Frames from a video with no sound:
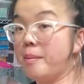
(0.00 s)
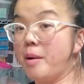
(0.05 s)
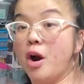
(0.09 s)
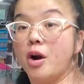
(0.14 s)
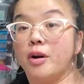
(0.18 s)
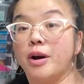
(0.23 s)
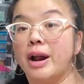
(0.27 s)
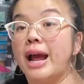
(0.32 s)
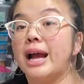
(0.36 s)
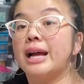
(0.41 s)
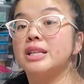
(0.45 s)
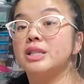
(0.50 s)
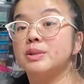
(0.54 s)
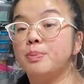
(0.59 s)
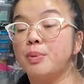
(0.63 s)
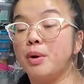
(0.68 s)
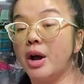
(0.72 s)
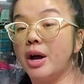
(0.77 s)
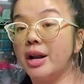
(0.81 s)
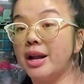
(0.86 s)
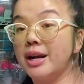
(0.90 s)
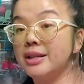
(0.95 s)
Rx
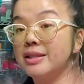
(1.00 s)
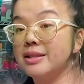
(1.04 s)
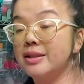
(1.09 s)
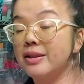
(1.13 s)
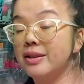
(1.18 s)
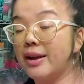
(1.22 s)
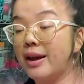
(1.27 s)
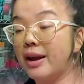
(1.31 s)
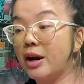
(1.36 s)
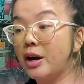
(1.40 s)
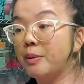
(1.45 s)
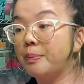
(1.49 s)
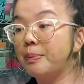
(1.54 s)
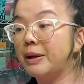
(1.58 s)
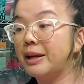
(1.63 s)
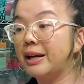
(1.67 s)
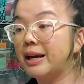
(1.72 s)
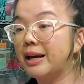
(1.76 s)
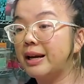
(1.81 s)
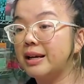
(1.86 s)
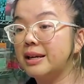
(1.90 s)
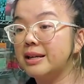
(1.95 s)
products there
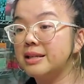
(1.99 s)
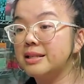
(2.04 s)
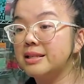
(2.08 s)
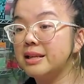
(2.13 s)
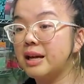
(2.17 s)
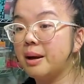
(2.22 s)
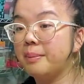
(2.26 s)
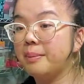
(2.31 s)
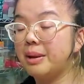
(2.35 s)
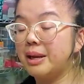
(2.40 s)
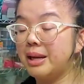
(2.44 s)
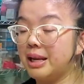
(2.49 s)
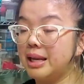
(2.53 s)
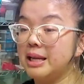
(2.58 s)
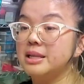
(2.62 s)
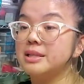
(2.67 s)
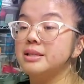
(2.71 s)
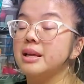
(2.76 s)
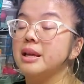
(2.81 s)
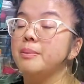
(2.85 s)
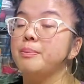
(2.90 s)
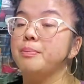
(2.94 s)
because um, it
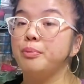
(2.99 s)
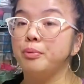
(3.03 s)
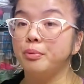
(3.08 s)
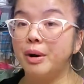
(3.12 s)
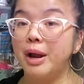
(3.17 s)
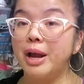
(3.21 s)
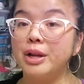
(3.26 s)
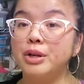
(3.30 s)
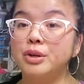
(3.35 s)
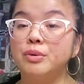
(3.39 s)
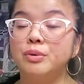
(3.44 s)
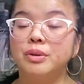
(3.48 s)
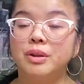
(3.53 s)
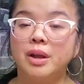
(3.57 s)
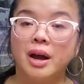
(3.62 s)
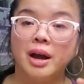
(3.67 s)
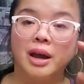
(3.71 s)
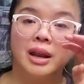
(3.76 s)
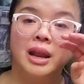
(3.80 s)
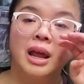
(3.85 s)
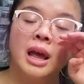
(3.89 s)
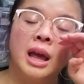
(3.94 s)
is a brand new
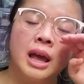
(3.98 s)
line.